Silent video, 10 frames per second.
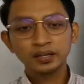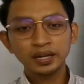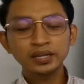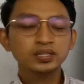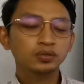
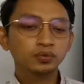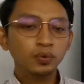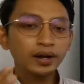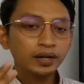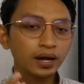Okay, so
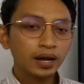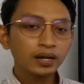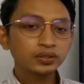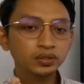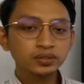what
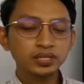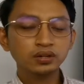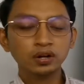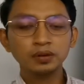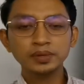are those
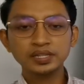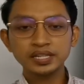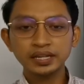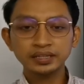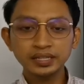economic
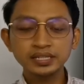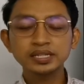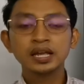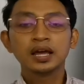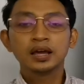
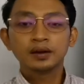sectors?